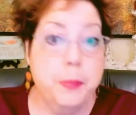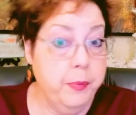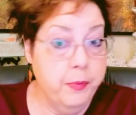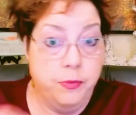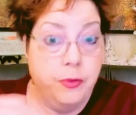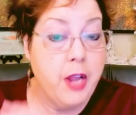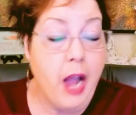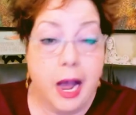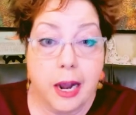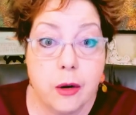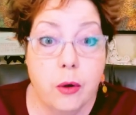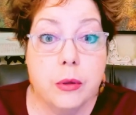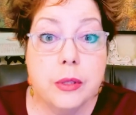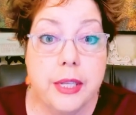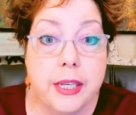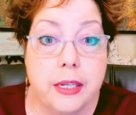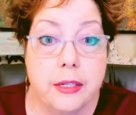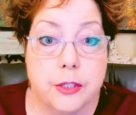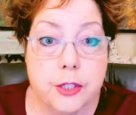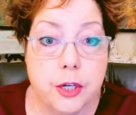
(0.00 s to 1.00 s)
not
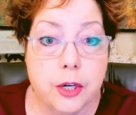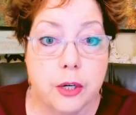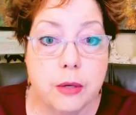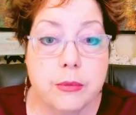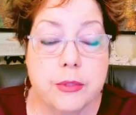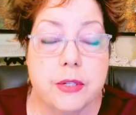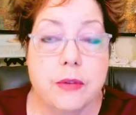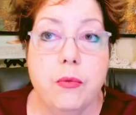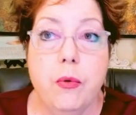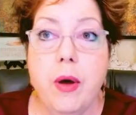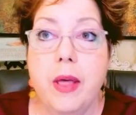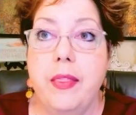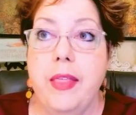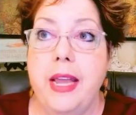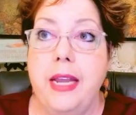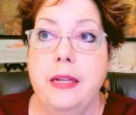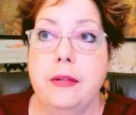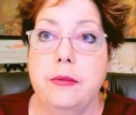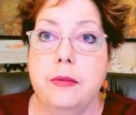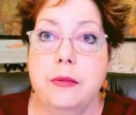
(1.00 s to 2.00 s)
only in terms of what
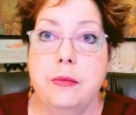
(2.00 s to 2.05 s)
they